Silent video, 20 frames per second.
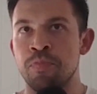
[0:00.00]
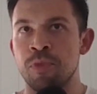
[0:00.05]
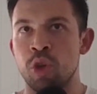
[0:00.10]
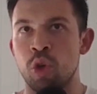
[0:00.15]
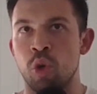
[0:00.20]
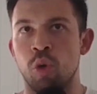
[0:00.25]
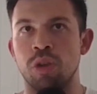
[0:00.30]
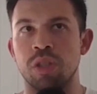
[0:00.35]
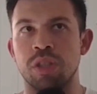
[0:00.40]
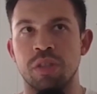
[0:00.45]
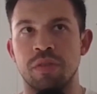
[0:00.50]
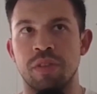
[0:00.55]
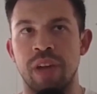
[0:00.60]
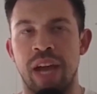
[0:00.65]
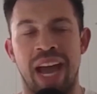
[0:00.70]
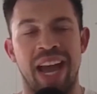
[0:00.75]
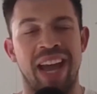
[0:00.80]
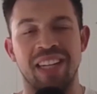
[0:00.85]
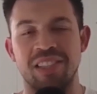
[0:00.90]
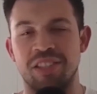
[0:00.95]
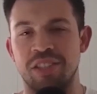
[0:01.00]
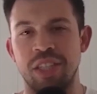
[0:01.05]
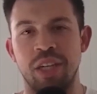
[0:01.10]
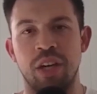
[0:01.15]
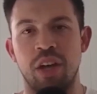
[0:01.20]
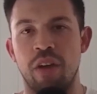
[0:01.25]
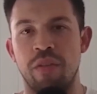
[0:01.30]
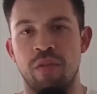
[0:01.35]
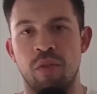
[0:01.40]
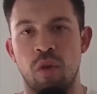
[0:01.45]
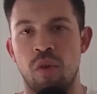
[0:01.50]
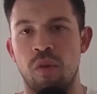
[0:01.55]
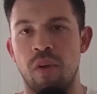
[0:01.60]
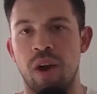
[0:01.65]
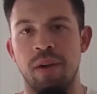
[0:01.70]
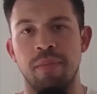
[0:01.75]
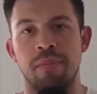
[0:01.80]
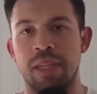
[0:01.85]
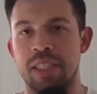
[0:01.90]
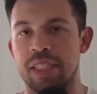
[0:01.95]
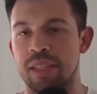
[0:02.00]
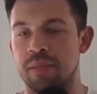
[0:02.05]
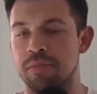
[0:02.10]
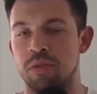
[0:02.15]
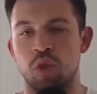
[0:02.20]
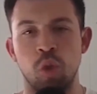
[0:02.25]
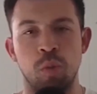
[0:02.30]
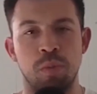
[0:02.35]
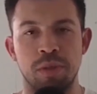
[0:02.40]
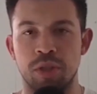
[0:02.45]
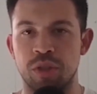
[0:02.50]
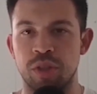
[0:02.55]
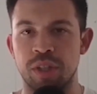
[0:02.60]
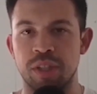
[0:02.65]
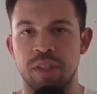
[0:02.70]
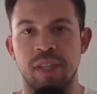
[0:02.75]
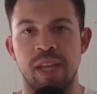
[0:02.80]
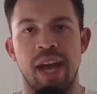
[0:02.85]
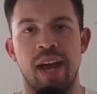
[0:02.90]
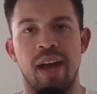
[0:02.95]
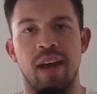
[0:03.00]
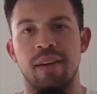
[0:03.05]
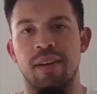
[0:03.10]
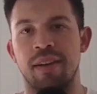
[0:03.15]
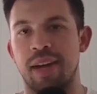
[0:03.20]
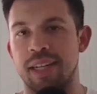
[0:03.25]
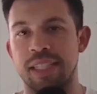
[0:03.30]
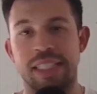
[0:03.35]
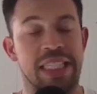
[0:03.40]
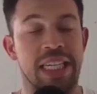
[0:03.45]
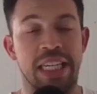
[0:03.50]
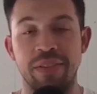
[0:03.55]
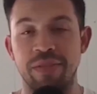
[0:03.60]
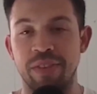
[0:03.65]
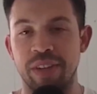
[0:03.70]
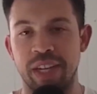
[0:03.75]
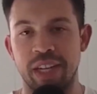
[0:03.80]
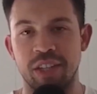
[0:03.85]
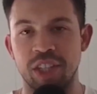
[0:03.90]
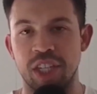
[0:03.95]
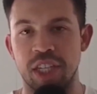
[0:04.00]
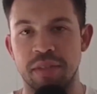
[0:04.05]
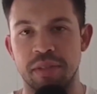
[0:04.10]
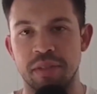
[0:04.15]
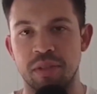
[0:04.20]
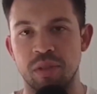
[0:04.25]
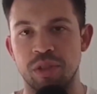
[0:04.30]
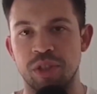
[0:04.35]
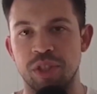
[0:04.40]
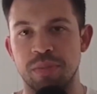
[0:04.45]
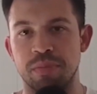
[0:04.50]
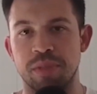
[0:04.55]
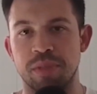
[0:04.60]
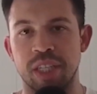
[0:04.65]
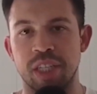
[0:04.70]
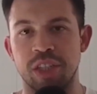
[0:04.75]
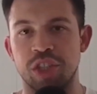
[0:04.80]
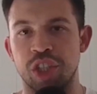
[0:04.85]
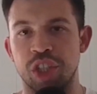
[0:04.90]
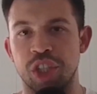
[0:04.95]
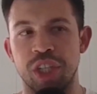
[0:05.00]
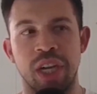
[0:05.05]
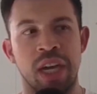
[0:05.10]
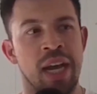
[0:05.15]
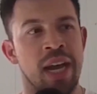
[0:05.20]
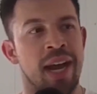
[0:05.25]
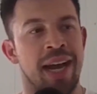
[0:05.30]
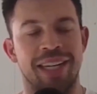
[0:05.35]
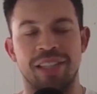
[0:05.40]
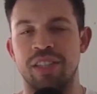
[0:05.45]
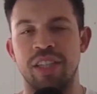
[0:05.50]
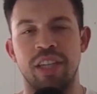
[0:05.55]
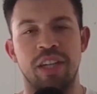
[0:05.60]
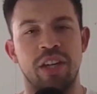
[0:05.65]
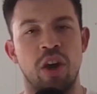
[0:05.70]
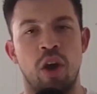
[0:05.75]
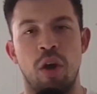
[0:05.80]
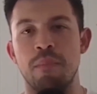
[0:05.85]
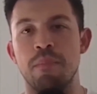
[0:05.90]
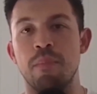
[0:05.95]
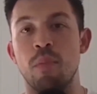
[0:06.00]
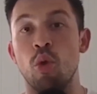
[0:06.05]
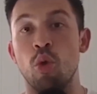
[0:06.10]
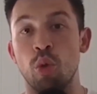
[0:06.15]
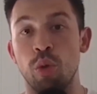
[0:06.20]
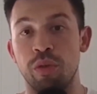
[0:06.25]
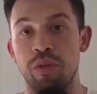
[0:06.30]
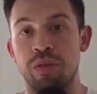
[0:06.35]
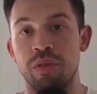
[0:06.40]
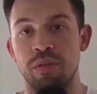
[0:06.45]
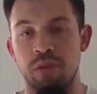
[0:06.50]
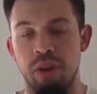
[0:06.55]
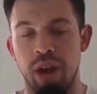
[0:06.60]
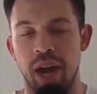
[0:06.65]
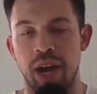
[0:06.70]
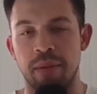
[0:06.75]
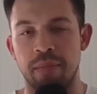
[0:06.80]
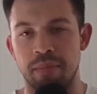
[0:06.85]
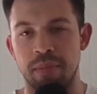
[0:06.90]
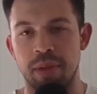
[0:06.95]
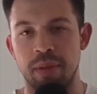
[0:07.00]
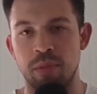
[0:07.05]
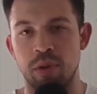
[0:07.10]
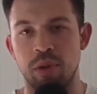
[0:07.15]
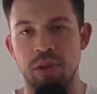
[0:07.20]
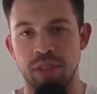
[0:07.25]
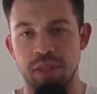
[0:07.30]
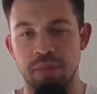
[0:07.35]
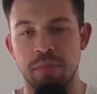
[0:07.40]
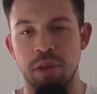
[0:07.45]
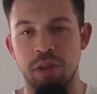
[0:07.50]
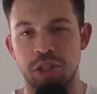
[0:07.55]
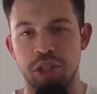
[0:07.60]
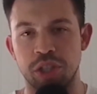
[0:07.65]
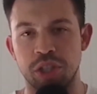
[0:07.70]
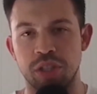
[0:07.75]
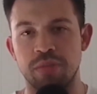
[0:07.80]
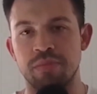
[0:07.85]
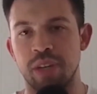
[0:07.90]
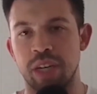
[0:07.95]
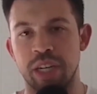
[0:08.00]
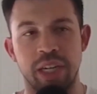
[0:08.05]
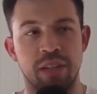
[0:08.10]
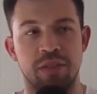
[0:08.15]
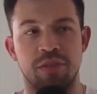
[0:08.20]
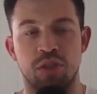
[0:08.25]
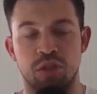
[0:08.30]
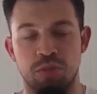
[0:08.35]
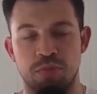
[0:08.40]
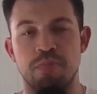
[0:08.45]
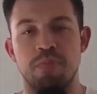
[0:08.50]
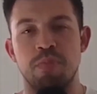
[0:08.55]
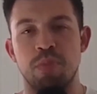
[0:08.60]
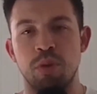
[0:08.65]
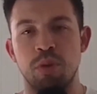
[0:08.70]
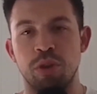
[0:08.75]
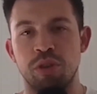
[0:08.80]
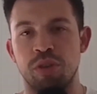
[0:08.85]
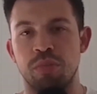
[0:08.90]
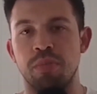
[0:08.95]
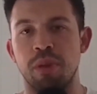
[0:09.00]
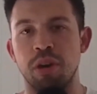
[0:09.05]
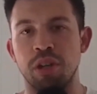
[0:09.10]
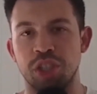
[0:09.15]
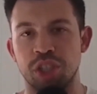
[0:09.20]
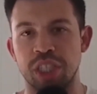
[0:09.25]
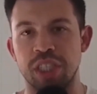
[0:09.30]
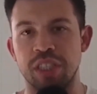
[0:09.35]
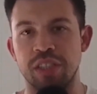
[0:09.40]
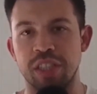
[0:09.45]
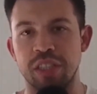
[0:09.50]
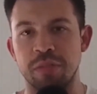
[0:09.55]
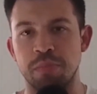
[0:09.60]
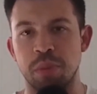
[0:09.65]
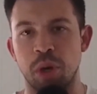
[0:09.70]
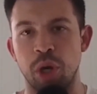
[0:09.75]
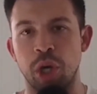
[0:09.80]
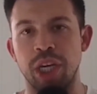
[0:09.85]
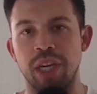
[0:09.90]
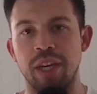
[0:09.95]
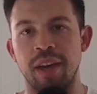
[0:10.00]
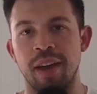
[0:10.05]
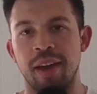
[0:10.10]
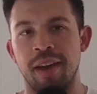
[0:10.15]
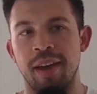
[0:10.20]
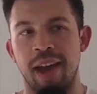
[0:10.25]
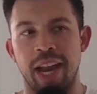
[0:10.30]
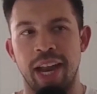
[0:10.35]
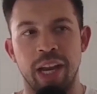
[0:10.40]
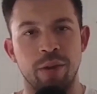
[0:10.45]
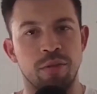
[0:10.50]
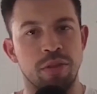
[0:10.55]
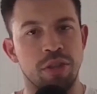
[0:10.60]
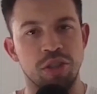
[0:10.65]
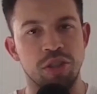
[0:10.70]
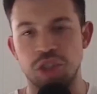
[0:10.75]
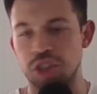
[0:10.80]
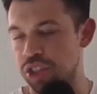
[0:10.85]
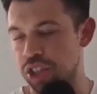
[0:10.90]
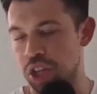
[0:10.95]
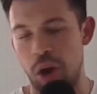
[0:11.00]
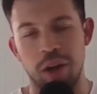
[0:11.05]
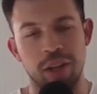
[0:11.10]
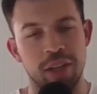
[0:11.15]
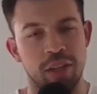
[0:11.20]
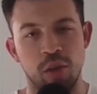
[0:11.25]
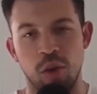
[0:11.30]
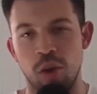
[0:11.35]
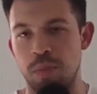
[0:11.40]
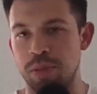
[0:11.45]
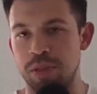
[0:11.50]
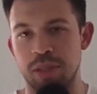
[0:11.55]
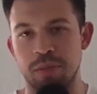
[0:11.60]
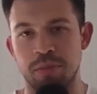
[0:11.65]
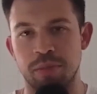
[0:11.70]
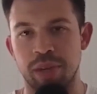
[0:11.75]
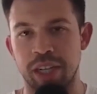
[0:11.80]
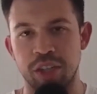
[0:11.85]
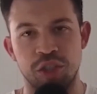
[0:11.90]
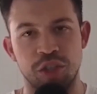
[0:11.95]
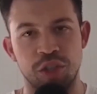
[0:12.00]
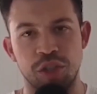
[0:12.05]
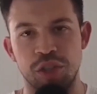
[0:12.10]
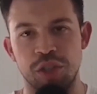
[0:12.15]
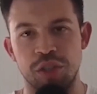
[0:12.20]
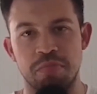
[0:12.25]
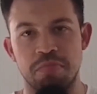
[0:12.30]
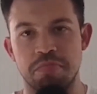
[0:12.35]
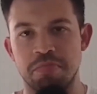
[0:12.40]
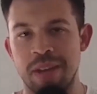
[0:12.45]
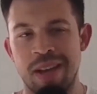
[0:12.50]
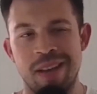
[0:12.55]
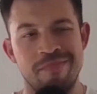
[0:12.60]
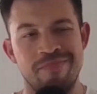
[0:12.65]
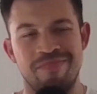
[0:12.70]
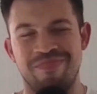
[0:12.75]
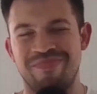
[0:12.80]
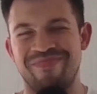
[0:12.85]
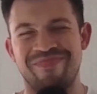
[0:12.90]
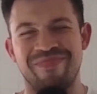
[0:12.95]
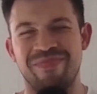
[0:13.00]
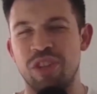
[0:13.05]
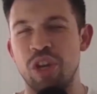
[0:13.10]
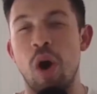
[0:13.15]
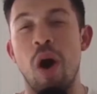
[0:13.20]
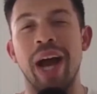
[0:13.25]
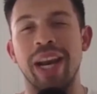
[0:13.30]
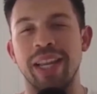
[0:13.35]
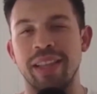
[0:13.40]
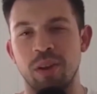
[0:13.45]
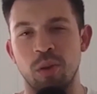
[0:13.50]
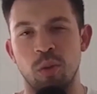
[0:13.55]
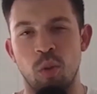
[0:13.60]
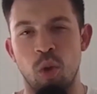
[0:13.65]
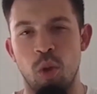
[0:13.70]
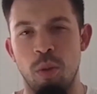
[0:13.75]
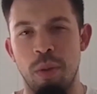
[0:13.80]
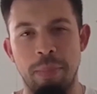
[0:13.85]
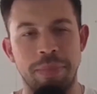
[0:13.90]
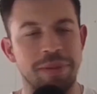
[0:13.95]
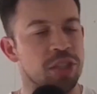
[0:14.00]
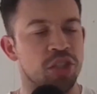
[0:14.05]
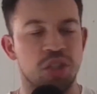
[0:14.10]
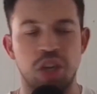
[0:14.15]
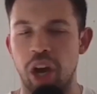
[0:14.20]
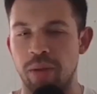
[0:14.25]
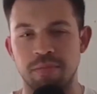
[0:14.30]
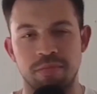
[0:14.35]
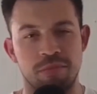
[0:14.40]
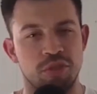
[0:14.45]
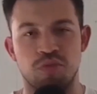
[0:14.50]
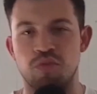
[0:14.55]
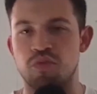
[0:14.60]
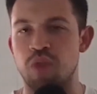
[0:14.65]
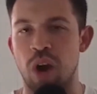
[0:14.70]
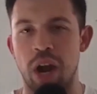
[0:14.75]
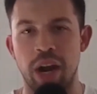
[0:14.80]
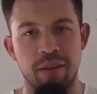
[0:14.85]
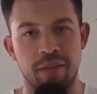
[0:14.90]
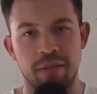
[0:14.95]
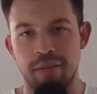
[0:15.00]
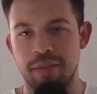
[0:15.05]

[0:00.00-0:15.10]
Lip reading: cause of, hey, I just need to go for a run because I'm super stressed out. I didn't even get a chance to do a gym session. I just need to go and move, right? Mere mortals in motion. And you just put some motion into this body, and it was just go out the door, put some running shoes, tiny little warm up, and just go. Just run,